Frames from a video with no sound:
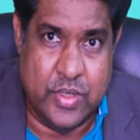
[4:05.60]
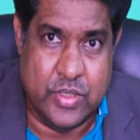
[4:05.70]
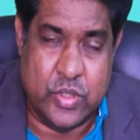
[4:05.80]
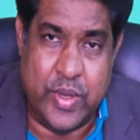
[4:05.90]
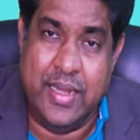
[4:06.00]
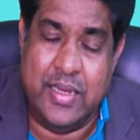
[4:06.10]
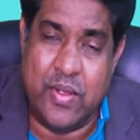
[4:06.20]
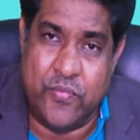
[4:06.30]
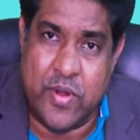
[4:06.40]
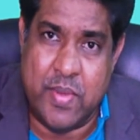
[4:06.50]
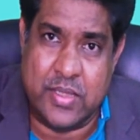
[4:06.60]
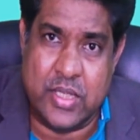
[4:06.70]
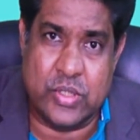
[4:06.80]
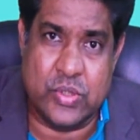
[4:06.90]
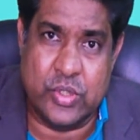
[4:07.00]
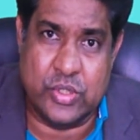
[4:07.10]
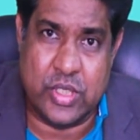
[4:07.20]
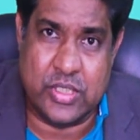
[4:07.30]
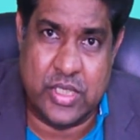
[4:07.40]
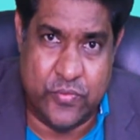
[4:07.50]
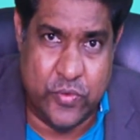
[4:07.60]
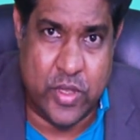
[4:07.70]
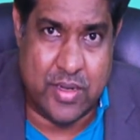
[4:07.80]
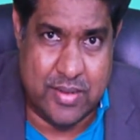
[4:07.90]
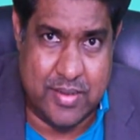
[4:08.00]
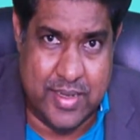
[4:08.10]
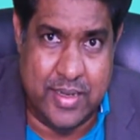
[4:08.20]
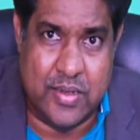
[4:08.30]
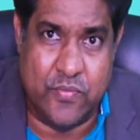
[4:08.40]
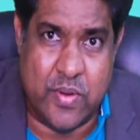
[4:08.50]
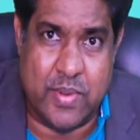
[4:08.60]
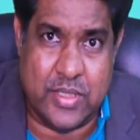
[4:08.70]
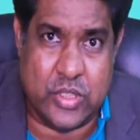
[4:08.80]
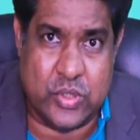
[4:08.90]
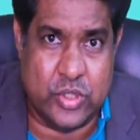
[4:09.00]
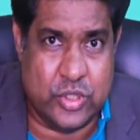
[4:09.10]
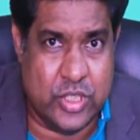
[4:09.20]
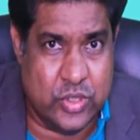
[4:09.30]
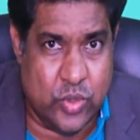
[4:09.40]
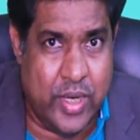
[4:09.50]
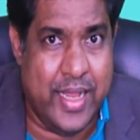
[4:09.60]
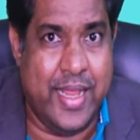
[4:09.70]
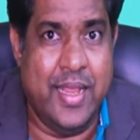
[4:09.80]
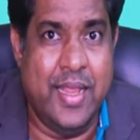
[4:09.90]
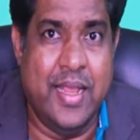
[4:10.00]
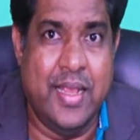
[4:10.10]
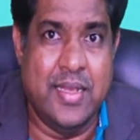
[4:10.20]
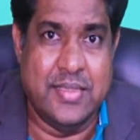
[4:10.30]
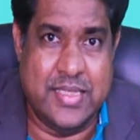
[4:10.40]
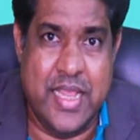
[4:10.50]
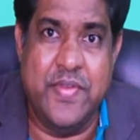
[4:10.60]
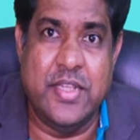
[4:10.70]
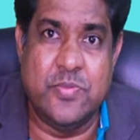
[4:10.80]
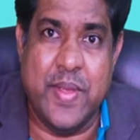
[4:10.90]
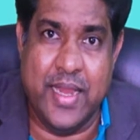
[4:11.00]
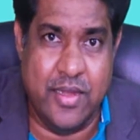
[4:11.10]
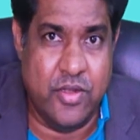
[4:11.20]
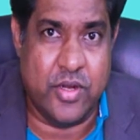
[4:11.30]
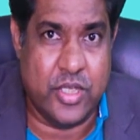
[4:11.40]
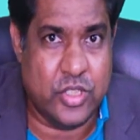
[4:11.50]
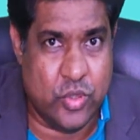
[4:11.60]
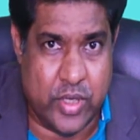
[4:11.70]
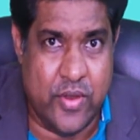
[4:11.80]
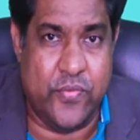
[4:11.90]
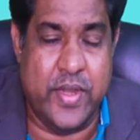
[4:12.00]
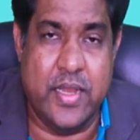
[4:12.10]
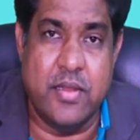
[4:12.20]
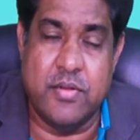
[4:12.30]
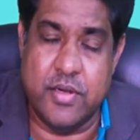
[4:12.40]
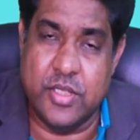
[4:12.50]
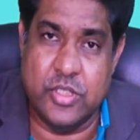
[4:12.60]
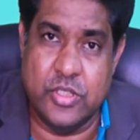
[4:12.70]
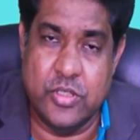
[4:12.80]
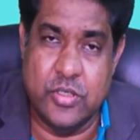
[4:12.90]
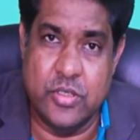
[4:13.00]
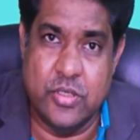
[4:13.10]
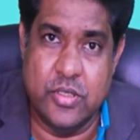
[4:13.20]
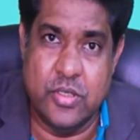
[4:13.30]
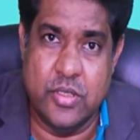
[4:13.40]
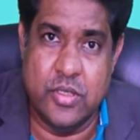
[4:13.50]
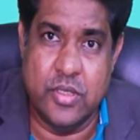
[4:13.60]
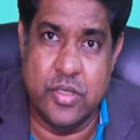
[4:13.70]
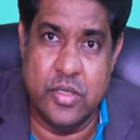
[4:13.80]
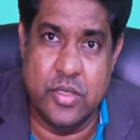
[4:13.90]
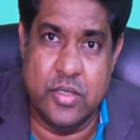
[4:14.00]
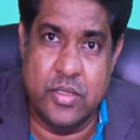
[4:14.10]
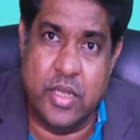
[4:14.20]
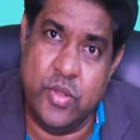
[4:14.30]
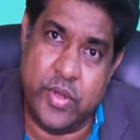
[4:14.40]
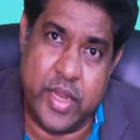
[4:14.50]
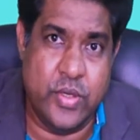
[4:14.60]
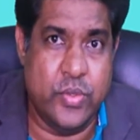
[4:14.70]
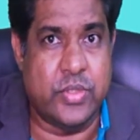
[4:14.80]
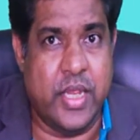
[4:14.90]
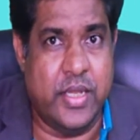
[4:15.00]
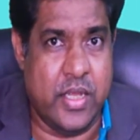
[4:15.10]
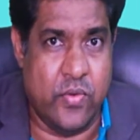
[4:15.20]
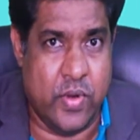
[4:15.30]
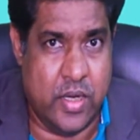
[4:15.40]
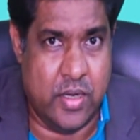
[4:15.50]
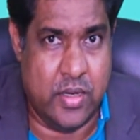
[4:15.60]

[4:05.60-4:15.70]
So income from other sources, if your income from other sources is only savings bank interest or FD interest, then you can use ITR1.